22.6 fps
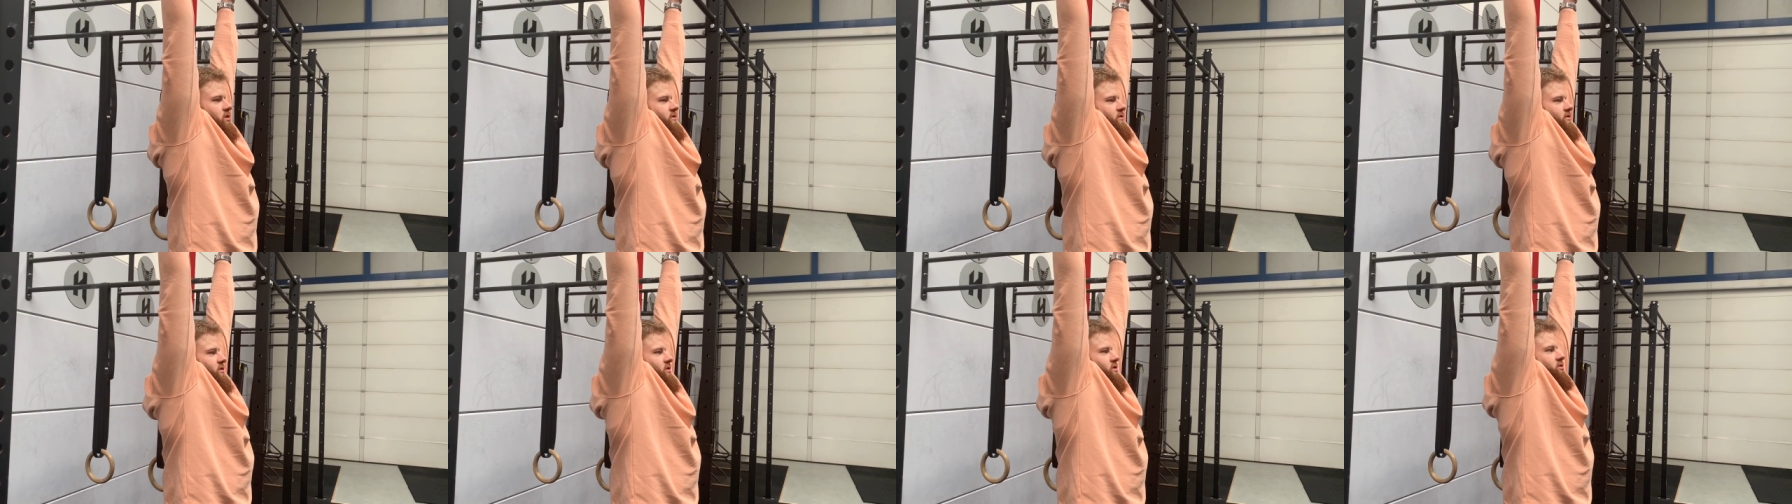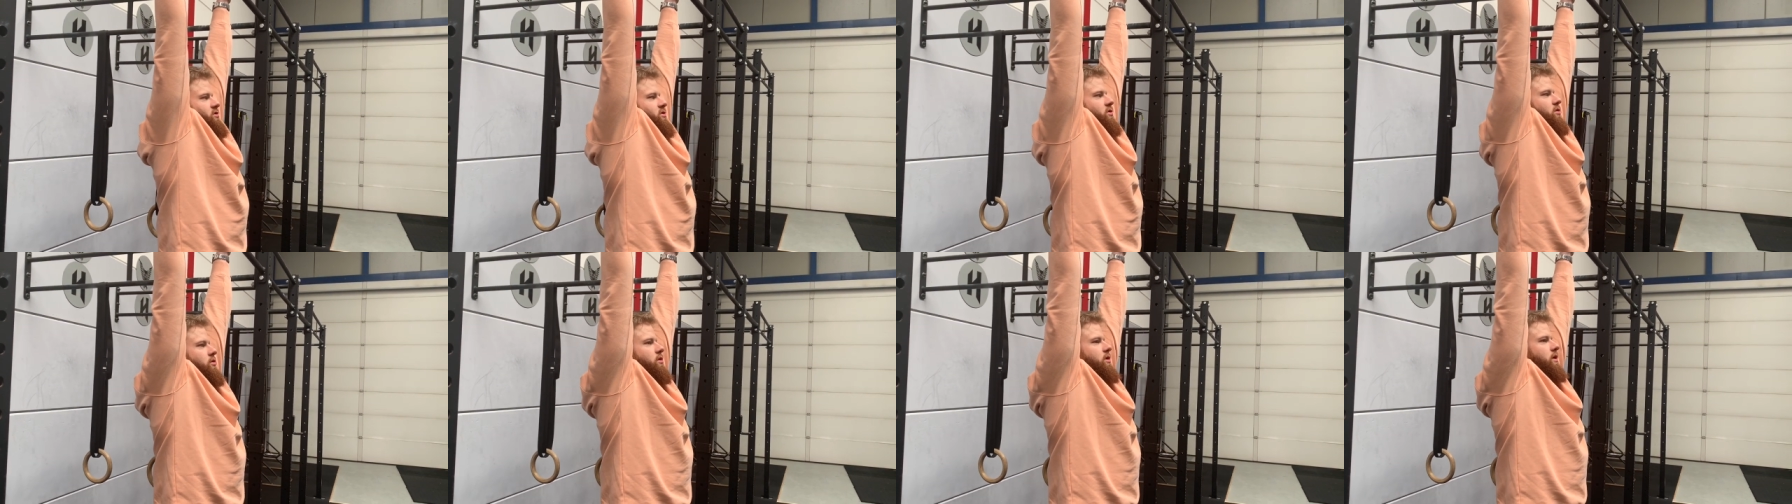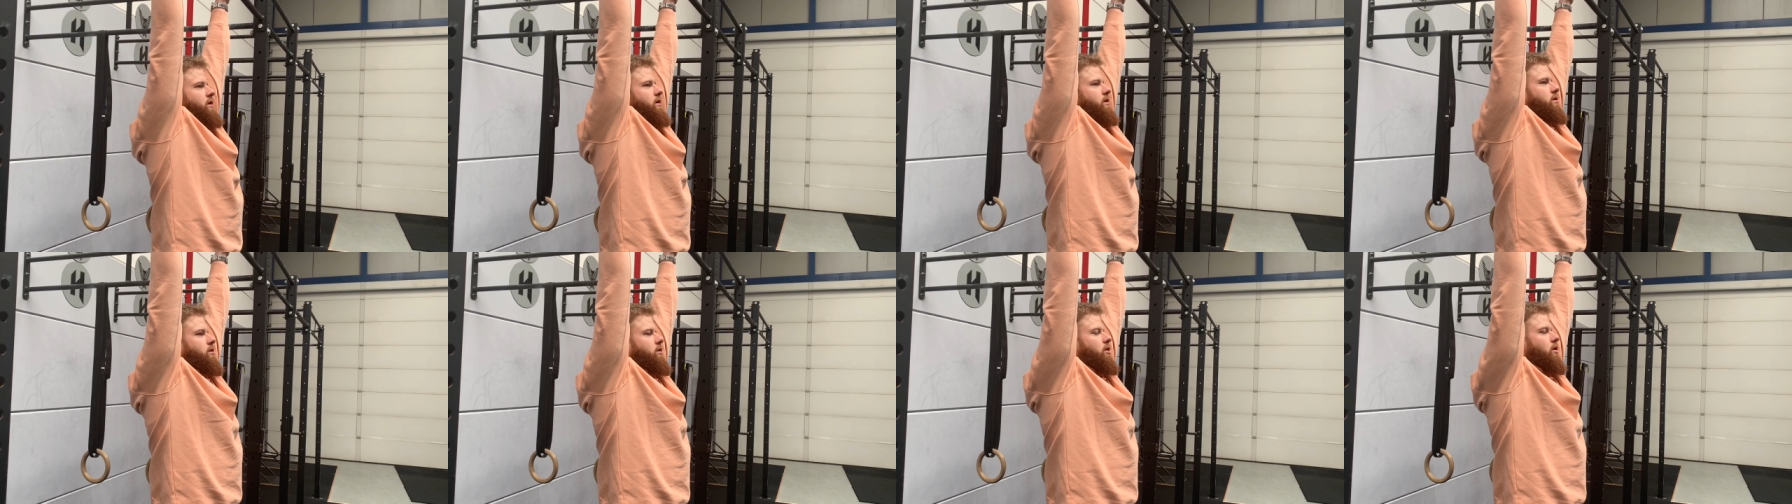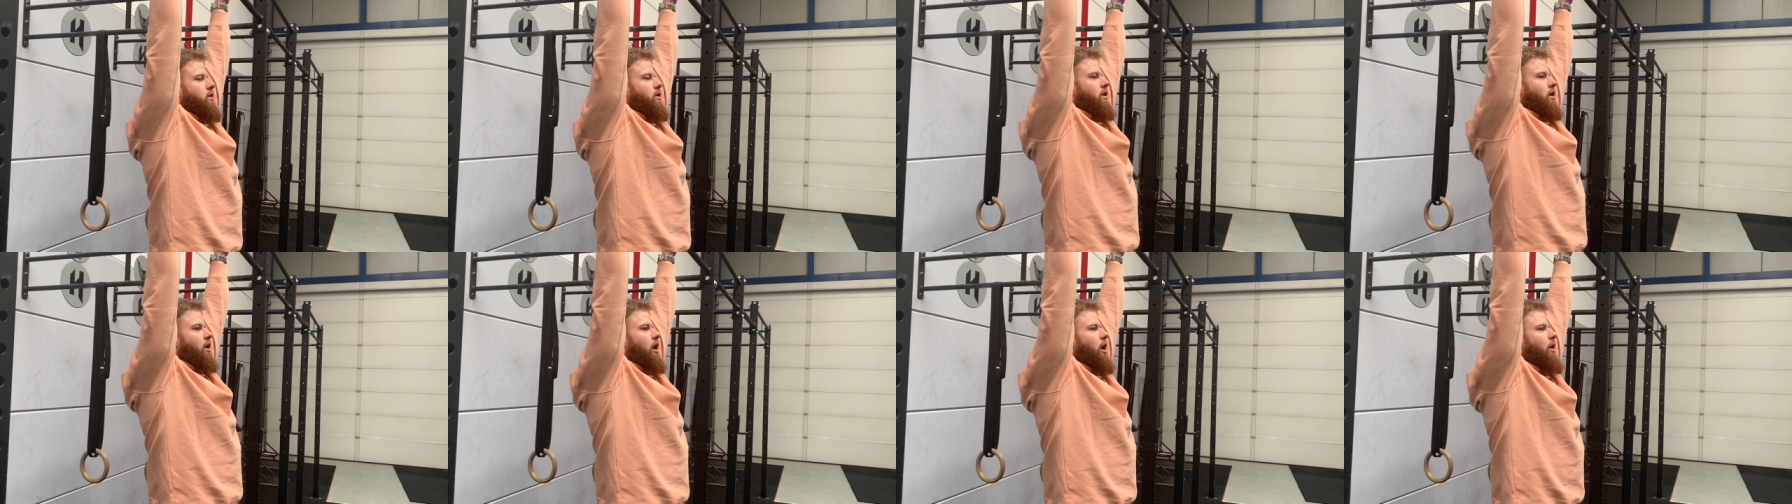Vertically
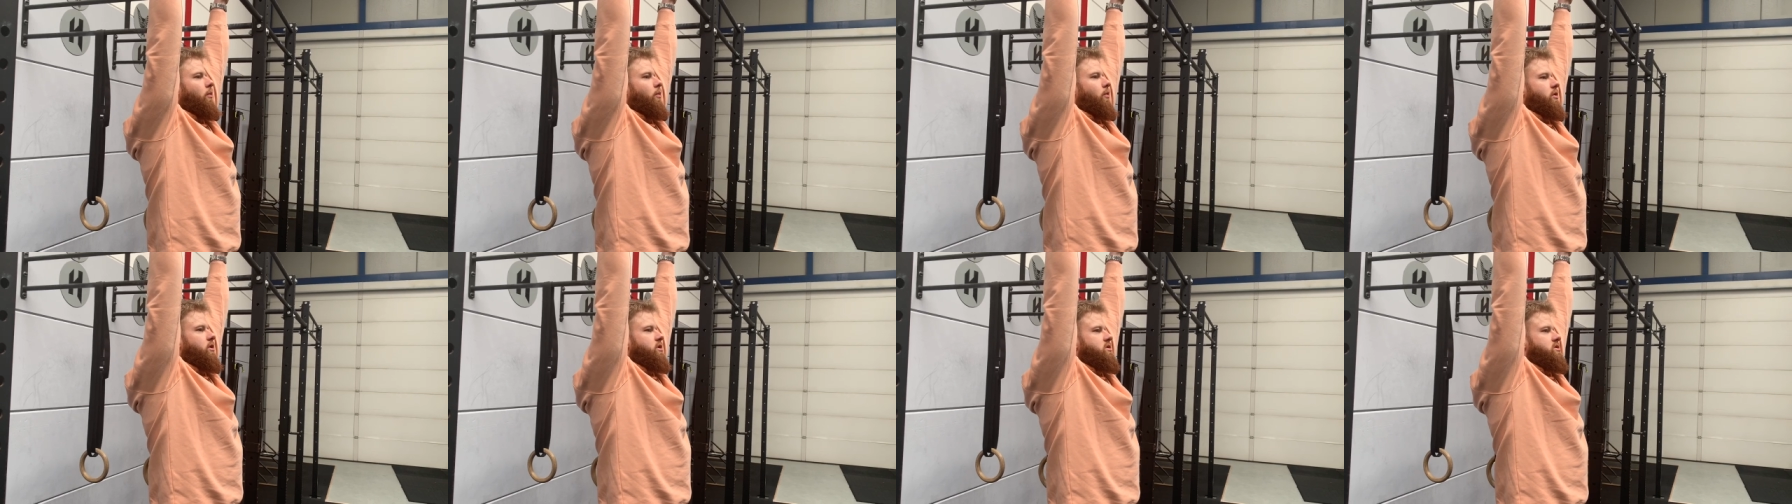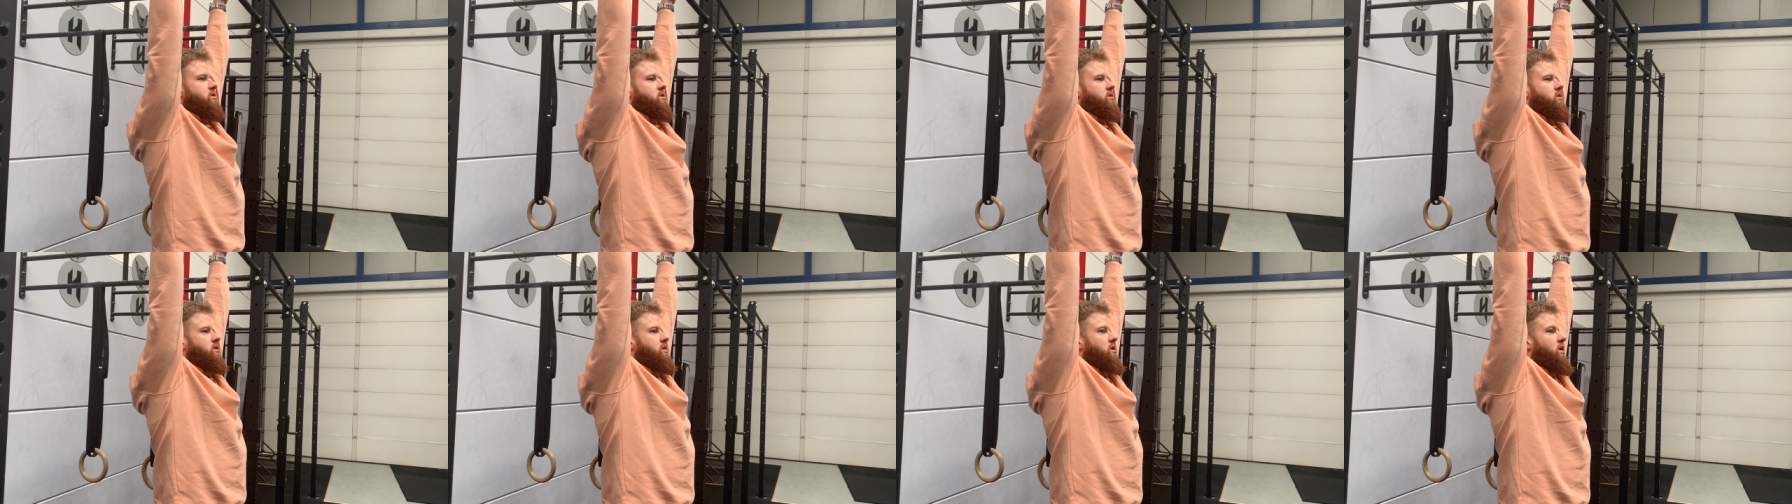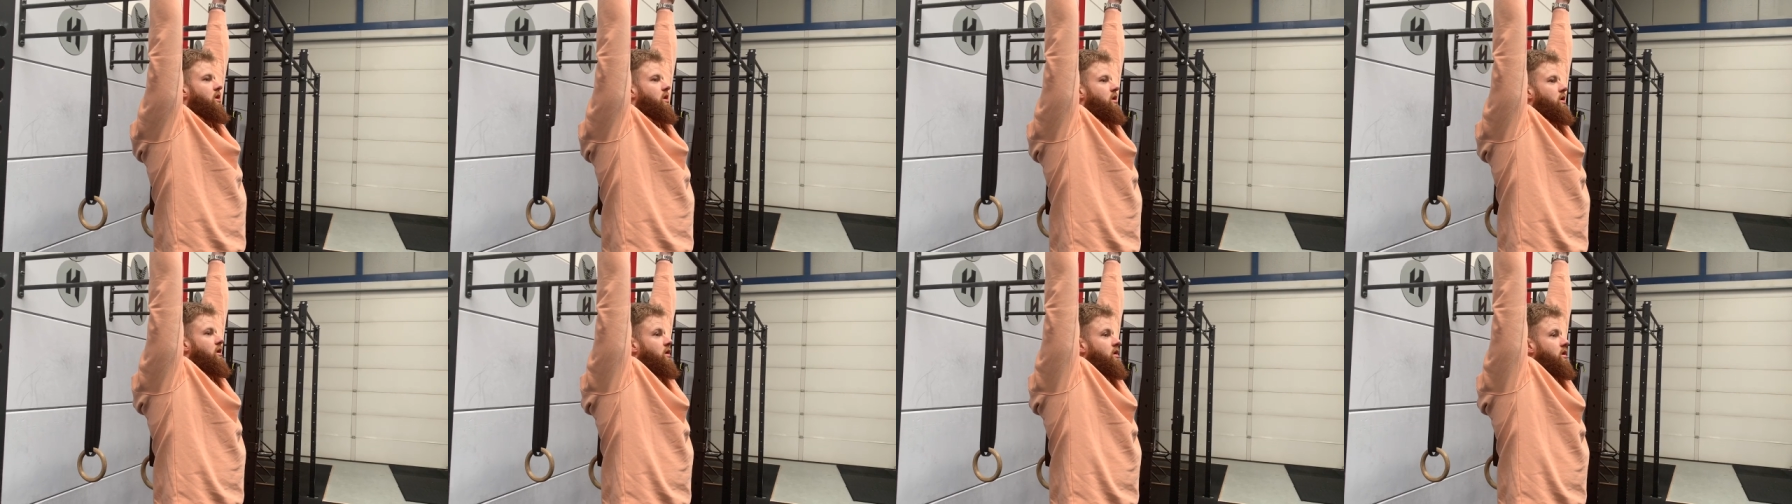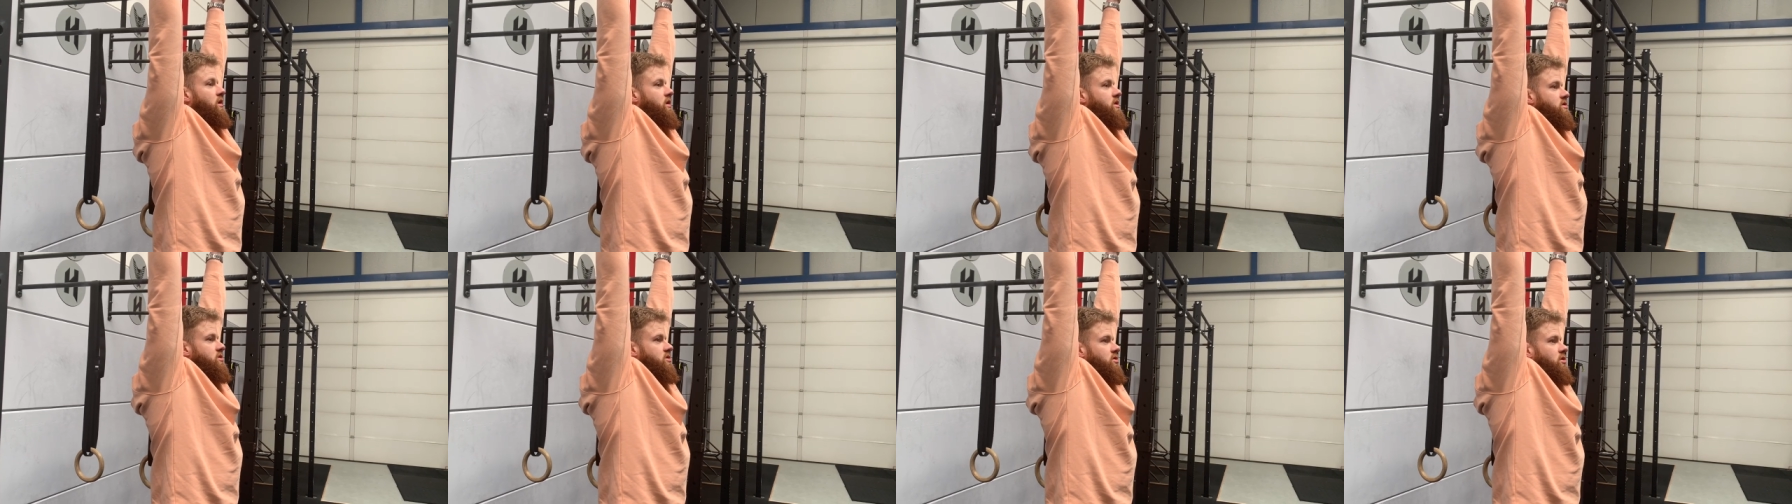going upwards
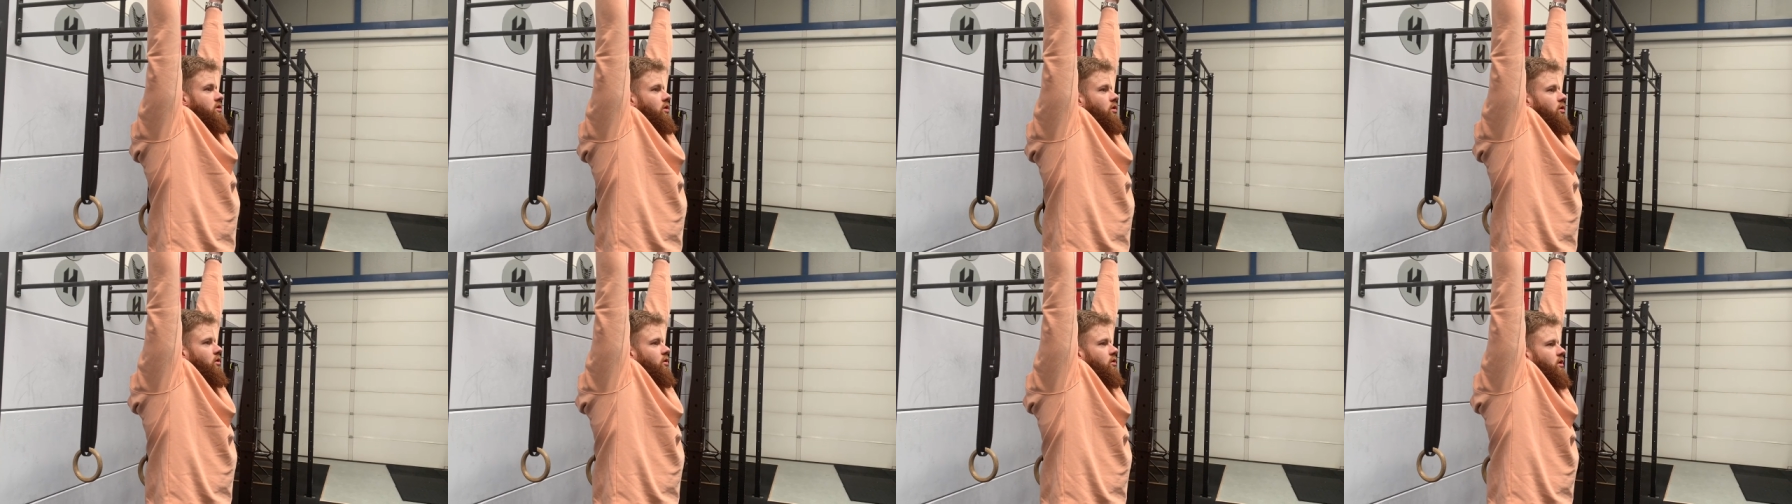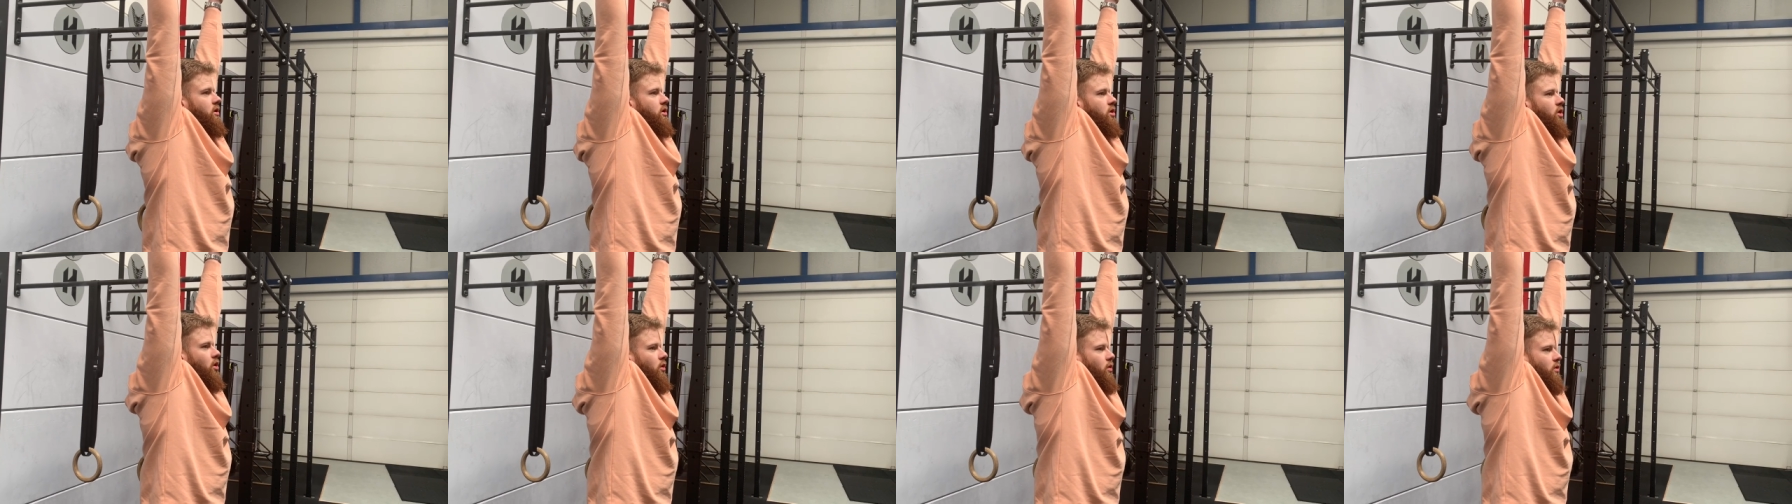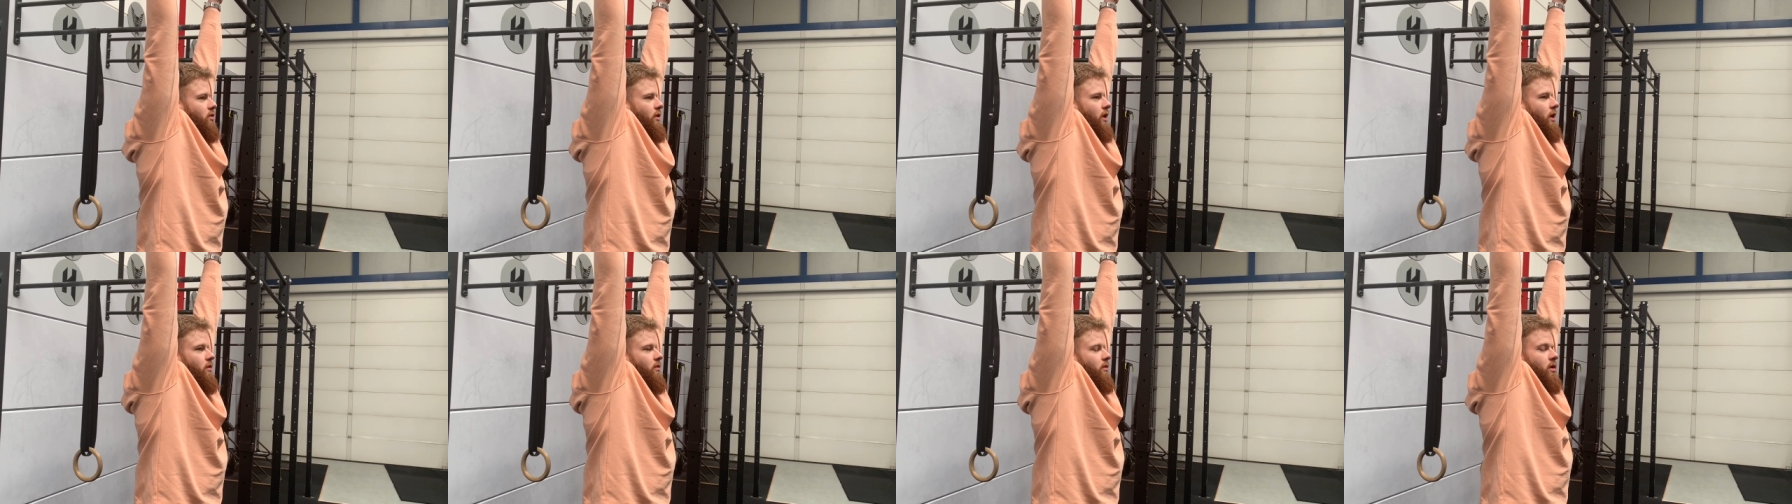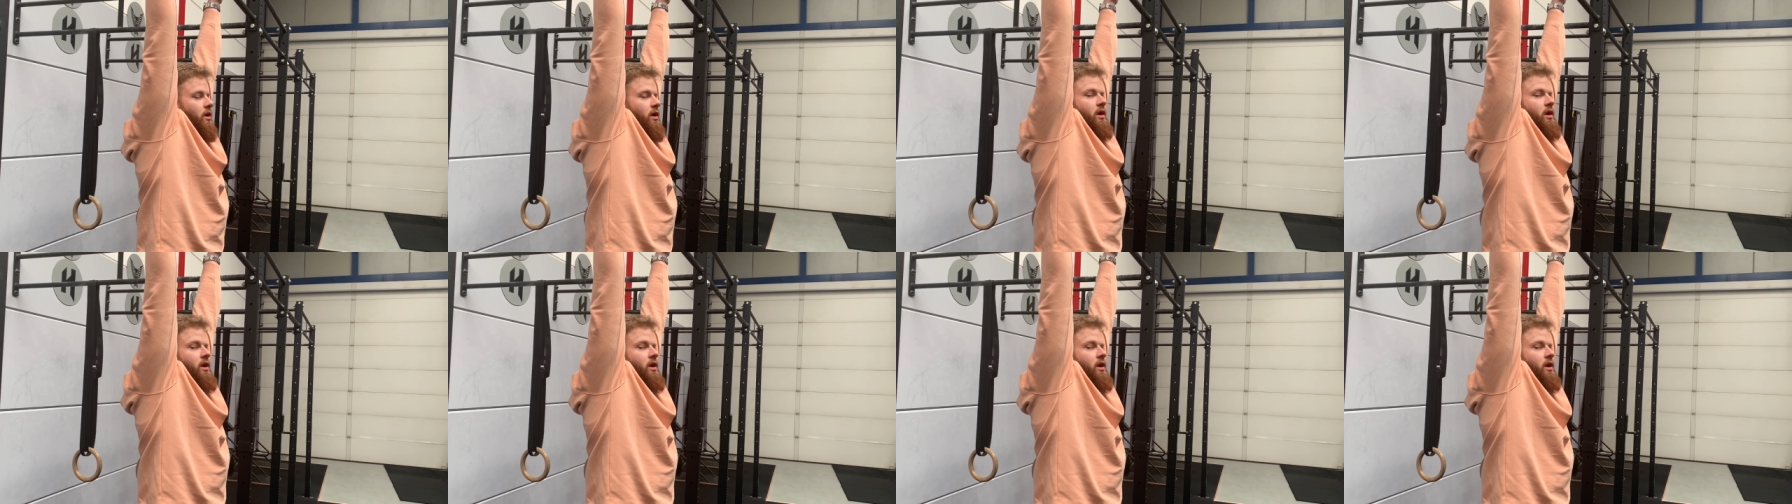slowly going down.